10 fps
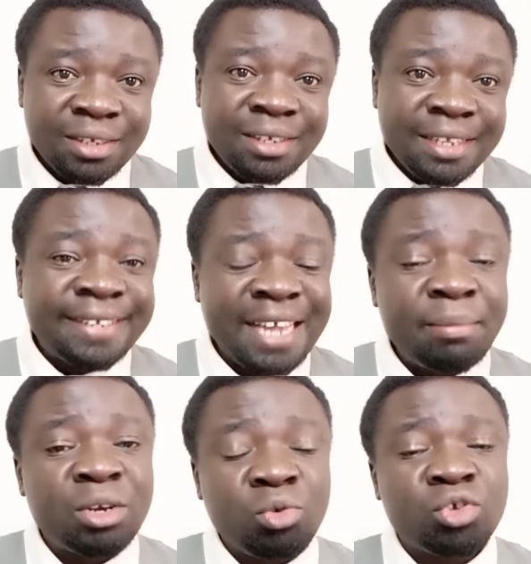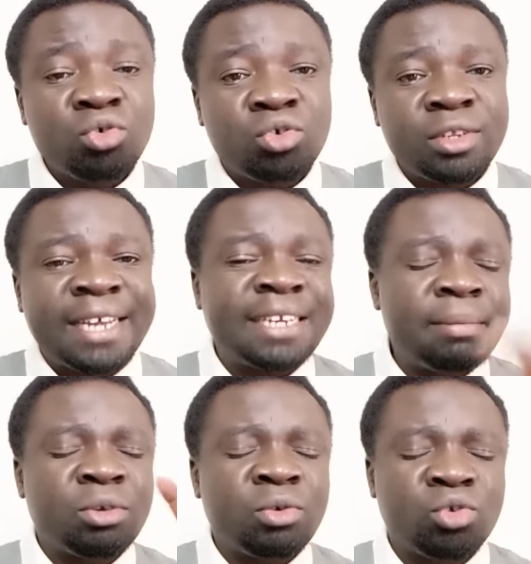This time it was Ruto. That time
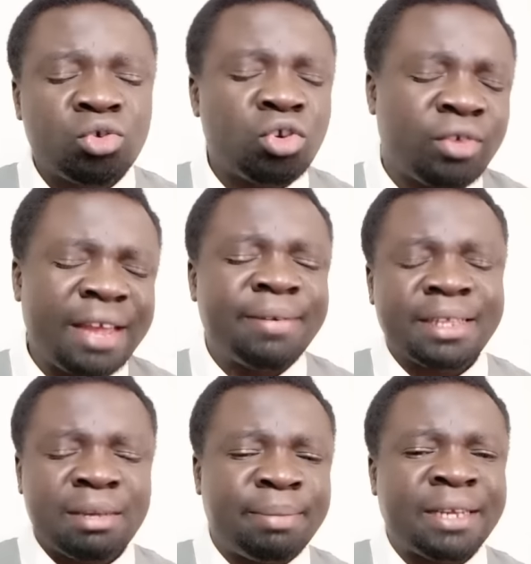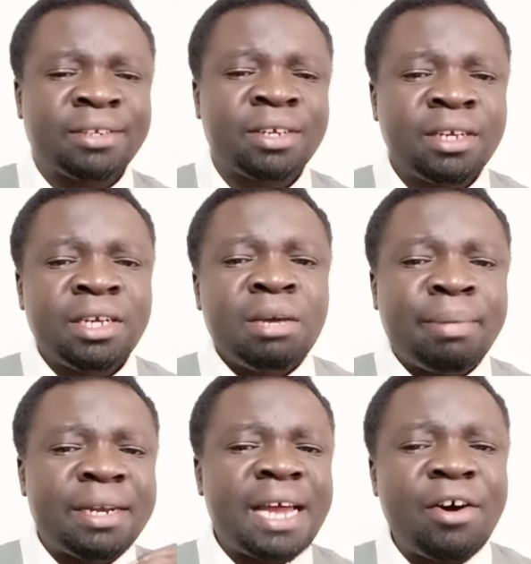it was Ruto driving the bus.
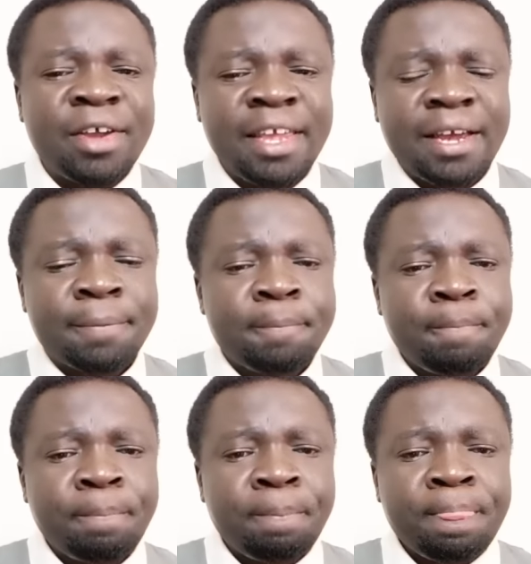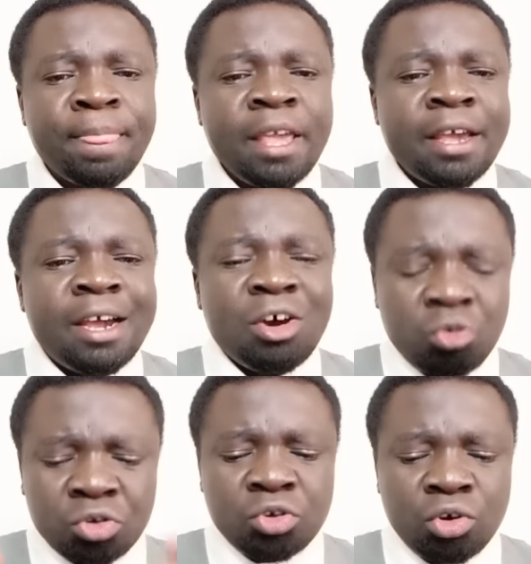But now here,
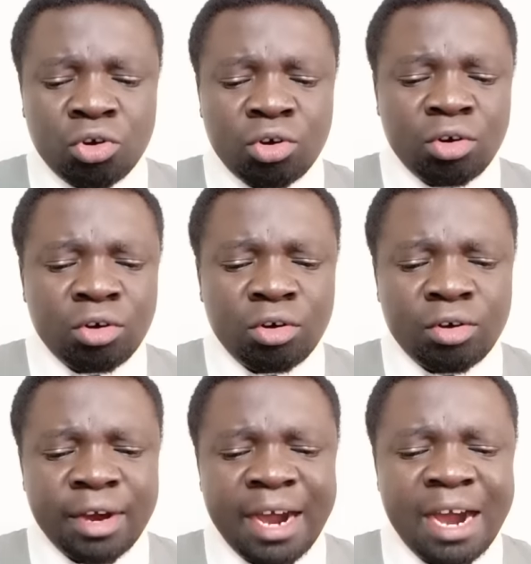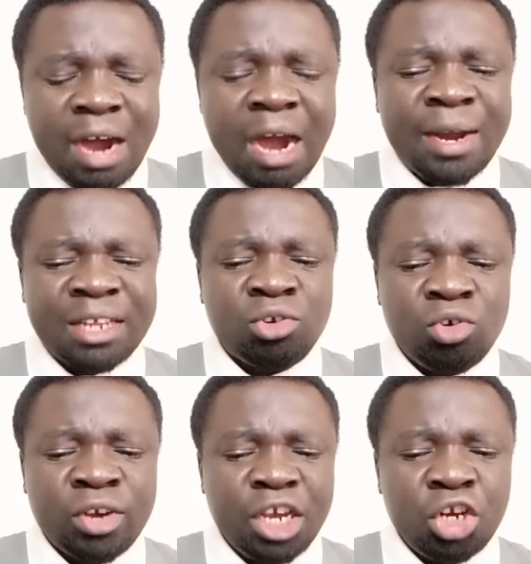Ruto, I want us to
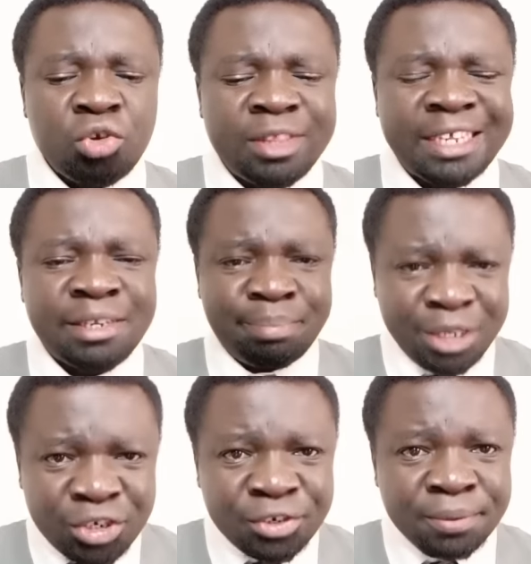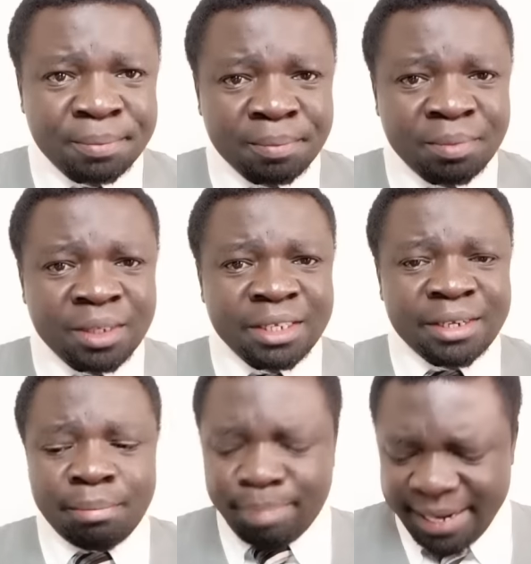look into the speech
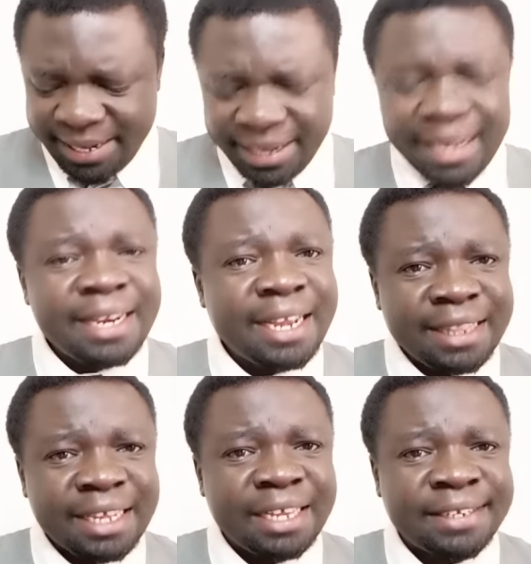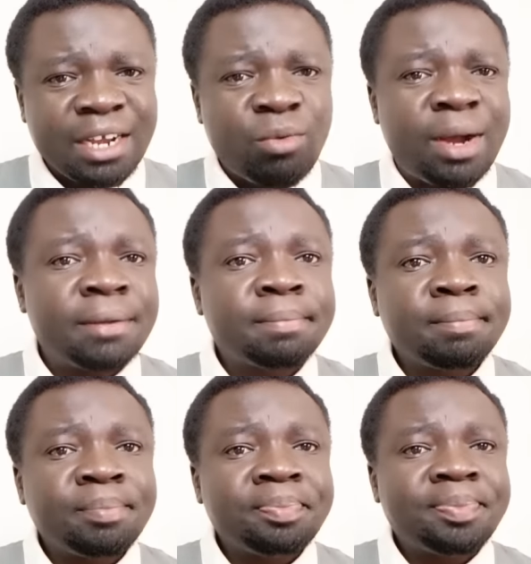by Rigathi Gachagua
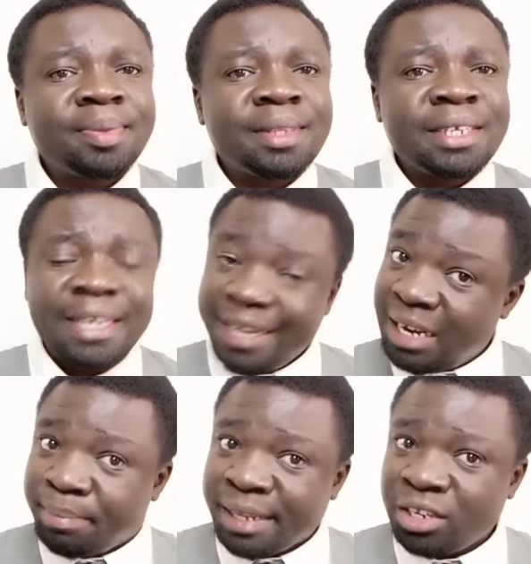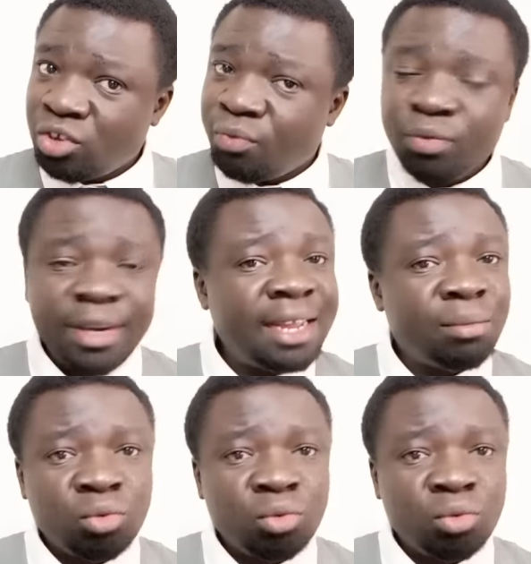in the presence of William